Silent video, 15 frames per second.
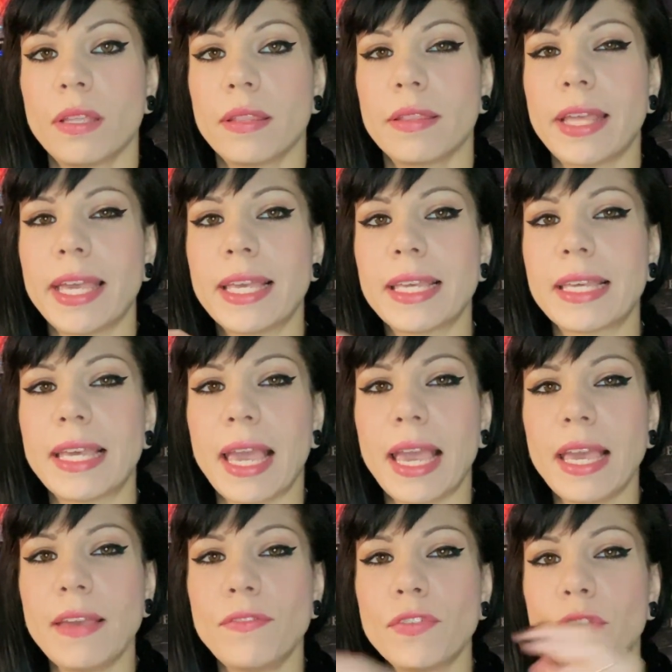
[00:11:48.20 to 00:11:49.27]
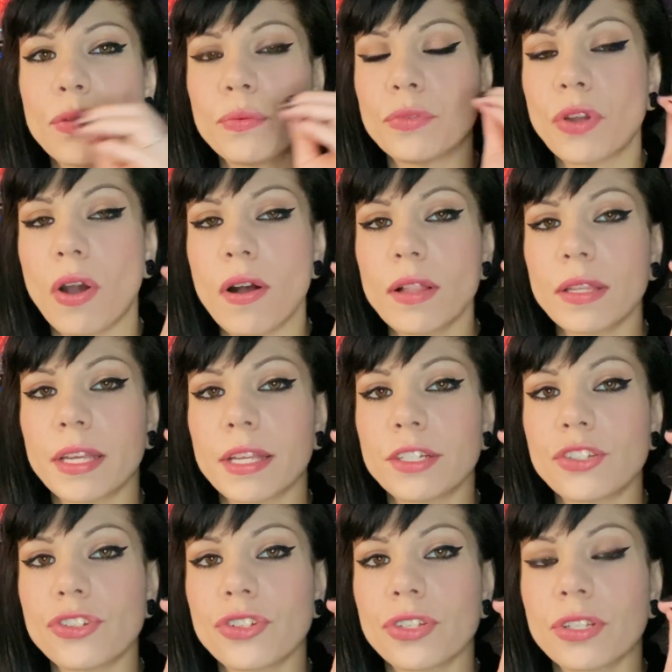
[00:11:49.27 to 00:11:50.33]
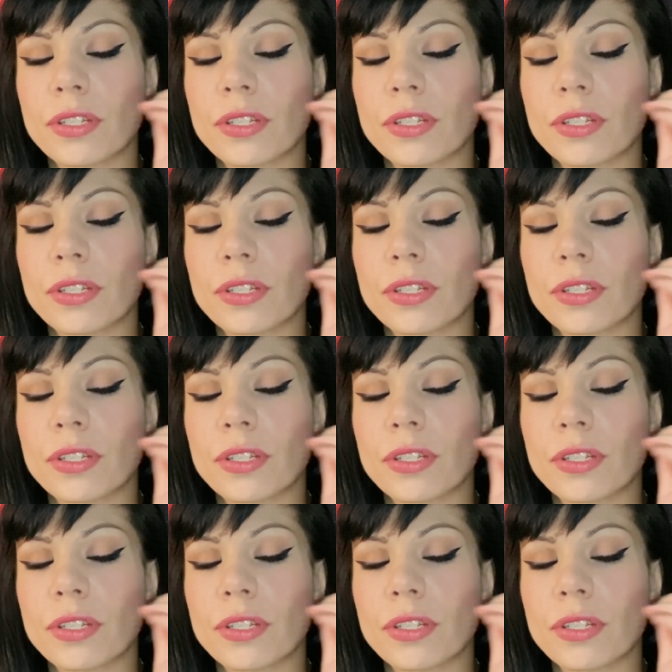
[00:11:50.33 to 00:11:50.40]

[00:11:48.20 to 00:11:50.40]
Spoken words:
They gave you knowledge.